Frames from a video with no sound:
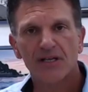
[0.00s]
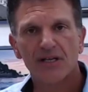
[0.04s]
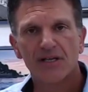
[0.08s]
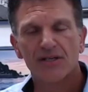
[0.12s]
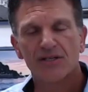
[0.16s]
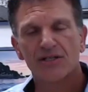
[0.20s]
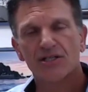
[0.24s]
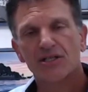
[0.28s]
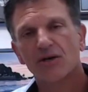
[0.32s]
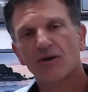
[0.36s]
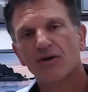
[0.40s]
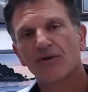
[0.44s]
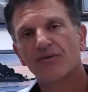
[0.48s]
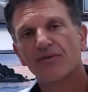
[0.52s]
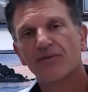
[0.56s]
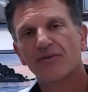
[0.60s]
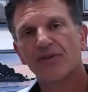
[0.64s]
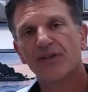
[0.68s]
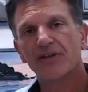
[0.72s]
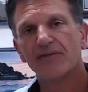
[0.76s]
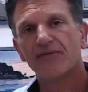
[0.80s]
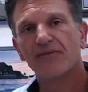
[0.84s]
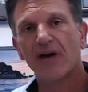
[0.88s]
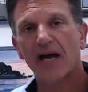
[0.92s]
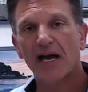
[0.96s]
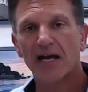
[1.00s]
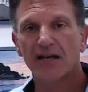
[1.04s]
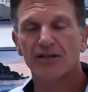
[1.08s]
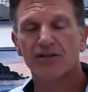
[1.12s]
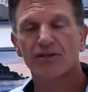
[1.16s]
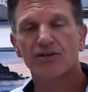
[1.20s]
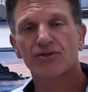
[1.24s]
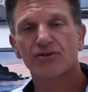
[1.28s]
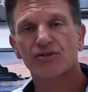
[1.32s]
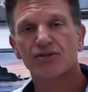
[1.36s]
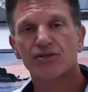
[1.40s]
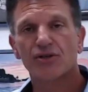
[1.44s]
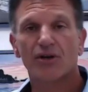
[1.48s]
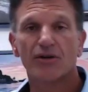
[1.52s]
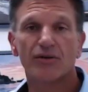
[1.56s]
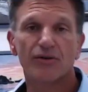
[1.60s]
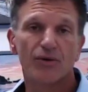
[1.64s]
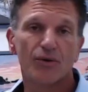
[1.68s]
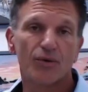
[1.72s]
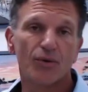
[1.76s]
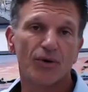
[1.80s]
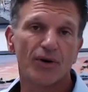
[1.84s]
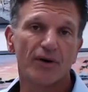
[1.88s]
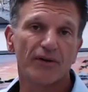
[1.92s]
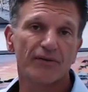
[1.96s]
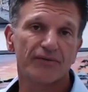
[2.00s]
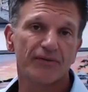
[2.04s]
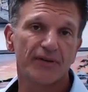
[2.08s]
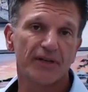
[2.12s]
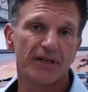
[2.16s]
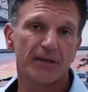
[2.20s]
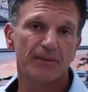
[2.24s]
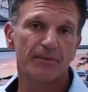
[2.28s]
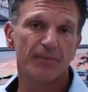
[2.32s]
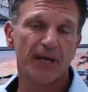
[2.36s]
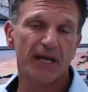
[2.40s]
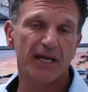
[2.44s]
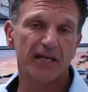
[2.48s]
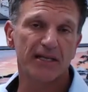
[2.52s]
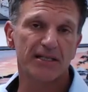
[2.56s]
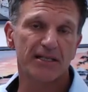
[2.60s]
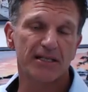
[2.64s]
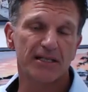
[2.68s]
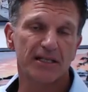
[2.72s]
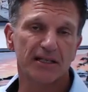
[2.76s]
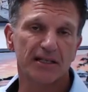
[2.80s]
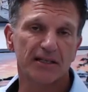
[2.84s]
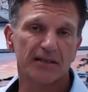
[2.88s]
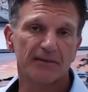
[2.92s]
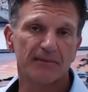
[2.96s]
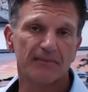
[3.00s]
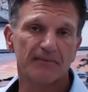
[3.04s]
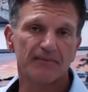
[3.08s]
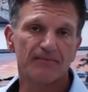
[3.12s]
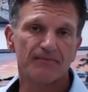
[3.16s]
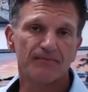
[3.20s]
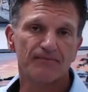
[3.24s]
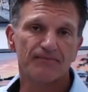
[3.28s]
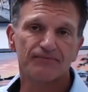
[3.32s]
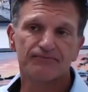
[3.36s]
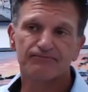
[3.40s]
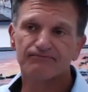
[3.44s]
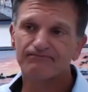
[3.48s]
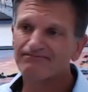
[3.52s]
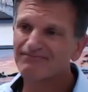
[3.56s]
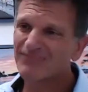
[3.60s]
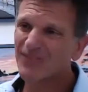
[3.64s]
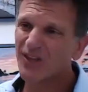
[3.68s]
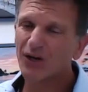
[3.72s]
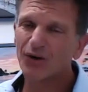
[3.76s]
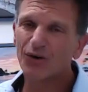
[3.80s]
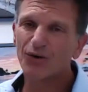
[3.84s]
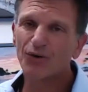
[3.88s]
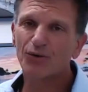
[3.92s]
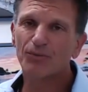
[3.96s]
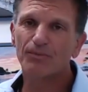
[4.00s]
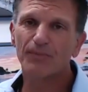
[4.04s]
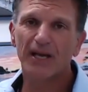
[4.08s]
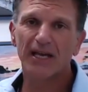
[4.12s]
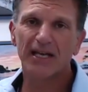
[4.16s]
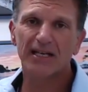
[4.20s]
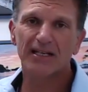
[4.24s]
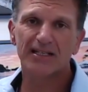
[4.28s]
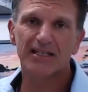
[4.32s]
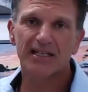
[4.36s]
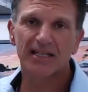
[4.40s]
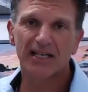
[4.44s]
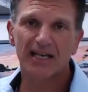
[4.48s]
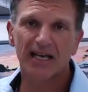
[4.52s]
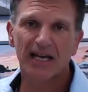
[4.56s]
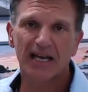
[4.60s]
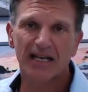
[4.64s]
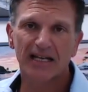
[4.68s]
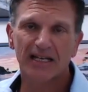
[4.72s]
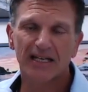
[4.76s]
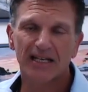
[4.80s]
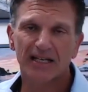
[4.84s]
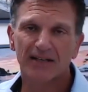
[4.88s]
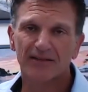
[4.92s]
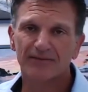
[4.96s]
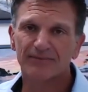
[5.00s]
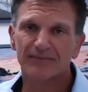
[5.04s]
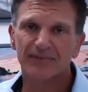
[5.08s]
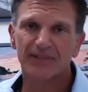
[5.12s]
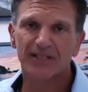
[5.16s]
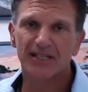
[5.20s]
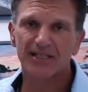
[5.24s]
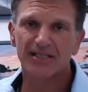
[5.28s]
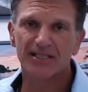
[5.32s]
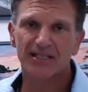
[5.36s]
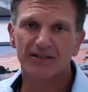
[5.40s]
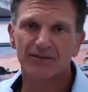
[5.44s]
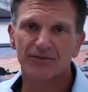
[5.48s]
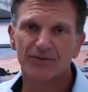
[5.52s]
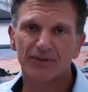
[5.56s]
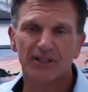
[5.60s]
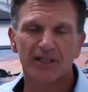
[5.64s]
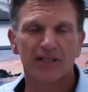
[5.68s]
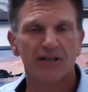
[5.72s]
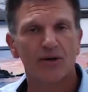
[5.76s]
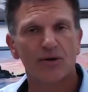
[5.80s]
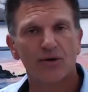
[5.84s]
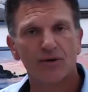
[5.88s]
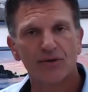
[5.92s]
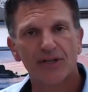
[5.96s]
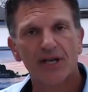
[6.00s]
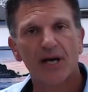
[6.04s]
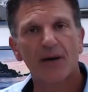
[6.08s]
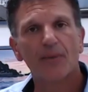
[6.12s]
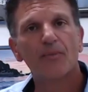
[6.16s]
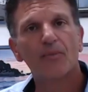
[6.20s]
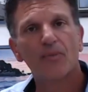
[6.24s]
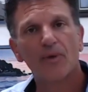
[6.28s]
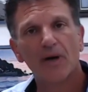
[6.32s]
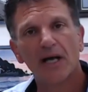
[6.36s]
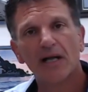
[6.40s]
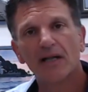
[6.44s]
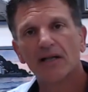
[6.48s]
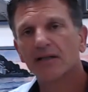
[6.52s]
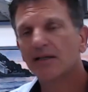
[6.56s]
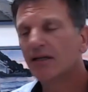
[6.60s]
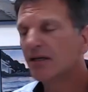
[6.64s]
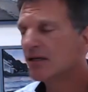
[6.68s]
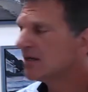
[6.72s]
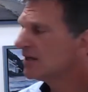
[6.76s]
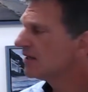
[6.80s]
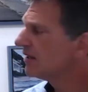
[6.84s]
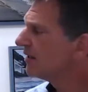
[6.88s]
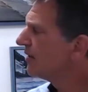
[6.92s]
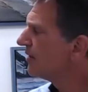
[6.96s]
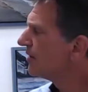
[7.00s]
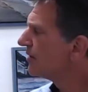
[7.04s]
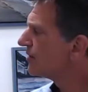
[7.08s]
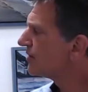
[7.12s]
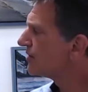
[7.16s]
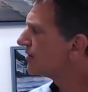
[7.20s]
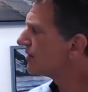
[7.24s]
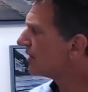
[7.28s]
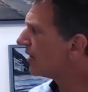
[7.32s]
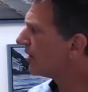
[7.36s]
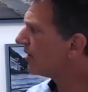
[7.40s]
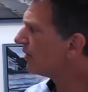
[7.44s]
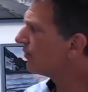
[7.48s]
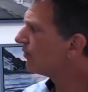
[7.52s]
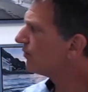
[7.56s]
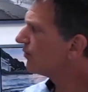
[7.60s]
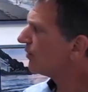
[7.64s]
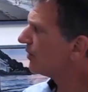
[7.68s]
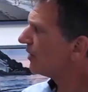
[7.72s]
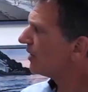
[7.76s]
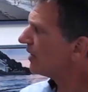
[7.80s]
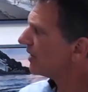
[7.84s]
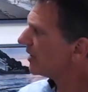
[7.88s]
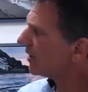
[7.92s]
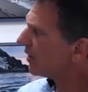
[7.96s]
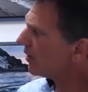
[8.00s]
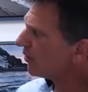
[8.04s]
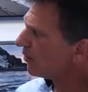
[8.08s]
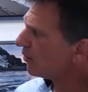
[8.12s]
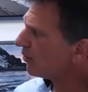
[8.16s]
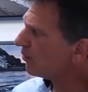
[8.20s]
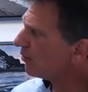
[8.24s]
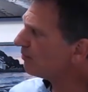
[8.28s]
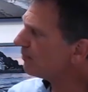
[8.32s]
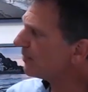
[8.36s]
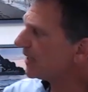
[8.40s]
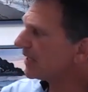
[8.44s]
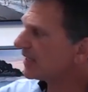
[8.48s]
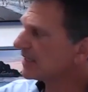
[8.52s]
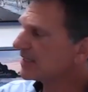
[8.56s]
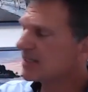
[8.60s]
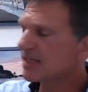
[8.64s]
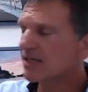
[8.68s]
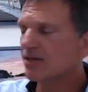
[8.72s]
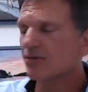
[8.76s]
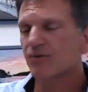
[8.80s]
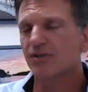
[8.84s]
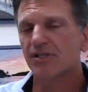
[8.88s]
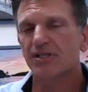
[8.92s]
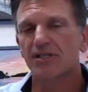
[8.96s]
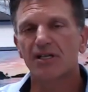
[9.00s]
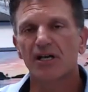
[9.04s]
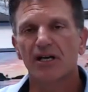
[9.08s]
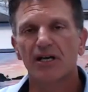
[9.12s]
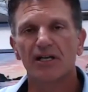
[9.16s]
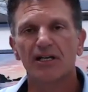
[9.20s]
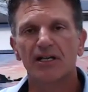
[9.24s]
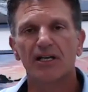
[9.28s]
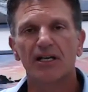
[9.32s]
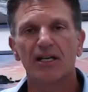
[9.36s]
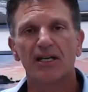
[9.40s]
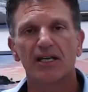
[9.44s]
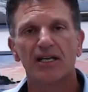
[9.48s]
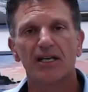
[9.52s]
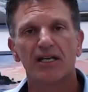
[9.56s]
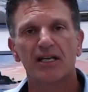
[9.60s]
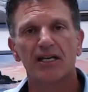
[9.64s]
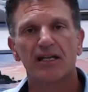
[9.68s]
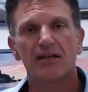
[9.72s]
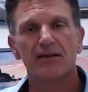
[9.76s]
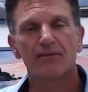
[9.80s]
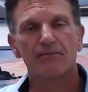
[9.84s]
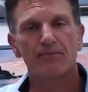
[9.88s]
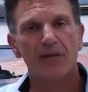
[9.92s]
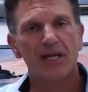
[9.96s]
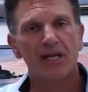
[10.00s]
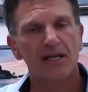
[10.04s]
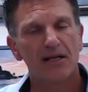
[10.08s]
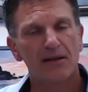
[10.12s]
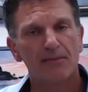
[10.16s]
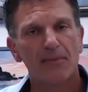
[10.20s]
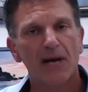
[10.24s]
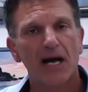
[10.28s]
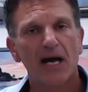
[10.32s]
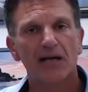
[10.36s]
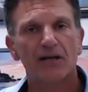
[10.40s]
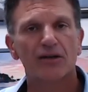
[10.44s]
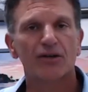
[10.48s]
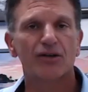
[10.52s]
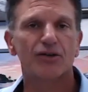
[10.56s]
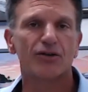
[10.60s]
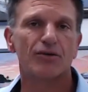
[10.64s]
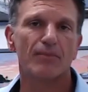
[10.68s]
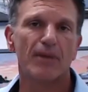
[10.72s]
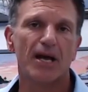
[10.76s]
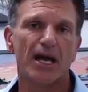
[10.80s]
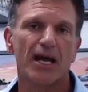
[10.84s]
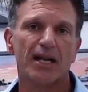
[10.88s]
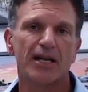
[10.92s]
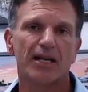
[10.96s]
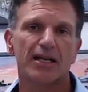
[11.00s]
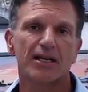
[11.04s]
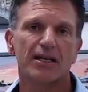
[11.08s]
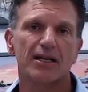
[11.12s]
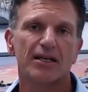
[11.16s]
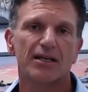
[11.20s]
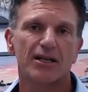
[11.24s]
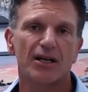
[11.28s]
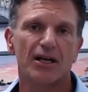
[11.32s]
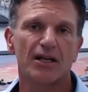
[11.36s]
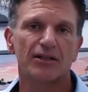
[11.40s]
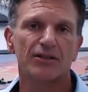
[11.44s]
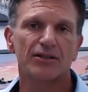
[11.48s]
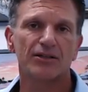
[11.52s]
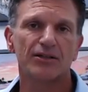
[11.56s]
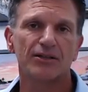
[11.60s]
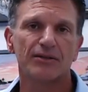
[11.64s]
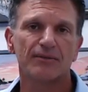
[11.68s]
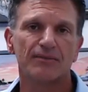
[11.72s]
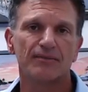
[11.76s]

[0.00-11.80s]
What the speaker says: So if the values are off in a painting, the whole painting kind of doesn't really hold up well. So the whole painting was done in a monochromatic color.